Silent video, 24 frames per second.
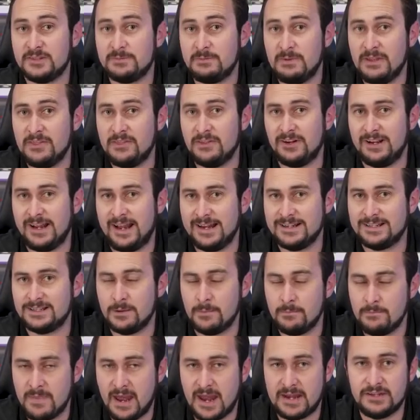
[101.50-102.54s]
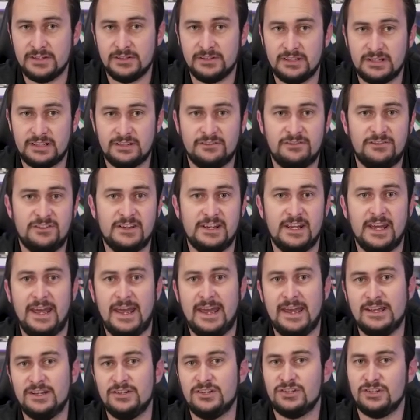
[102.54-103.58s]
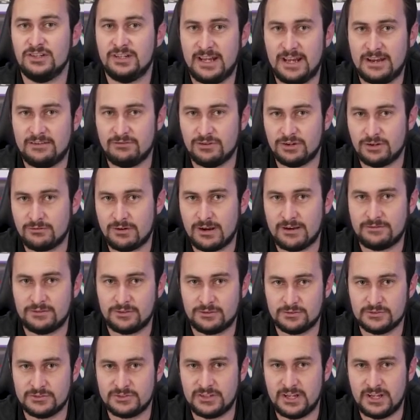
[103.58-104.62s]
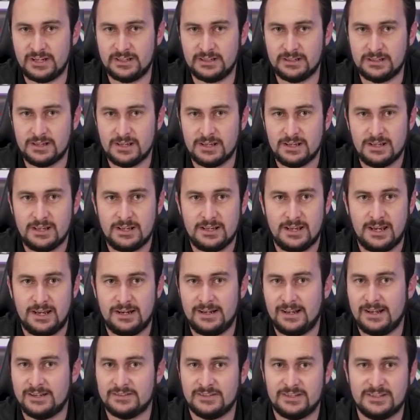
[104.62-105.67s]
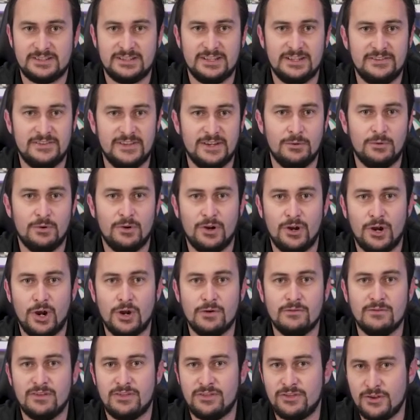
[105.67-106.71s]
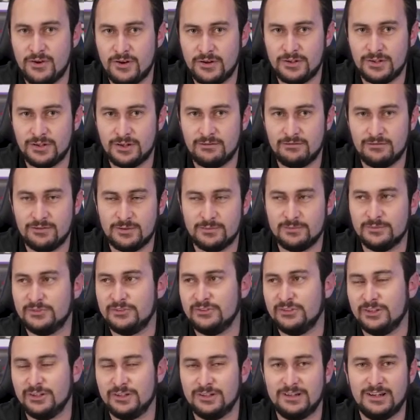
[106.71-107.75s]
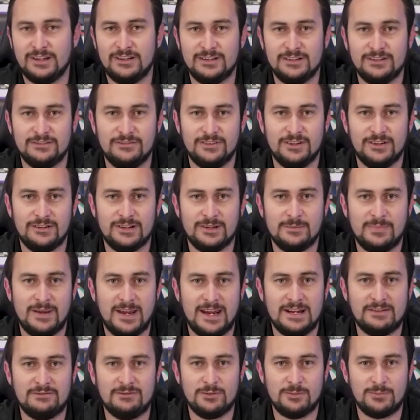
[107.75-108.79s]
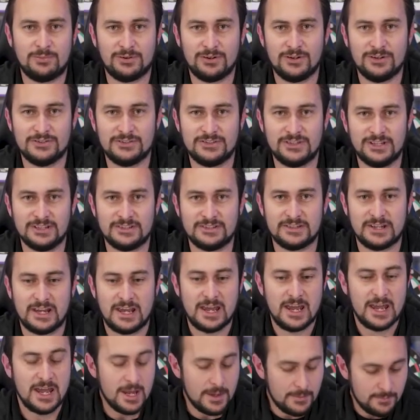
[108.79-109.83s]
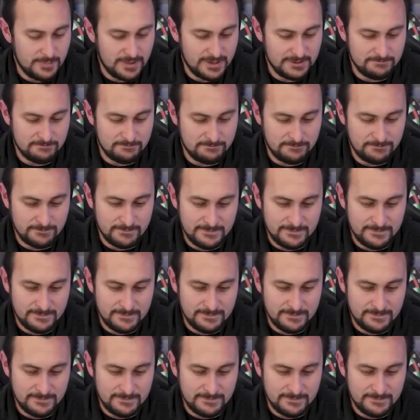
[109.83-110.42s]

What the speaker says: this meant that I had to manually configure each and every graphical setting. And as I said, there were over 30 of them, so a very painful process. But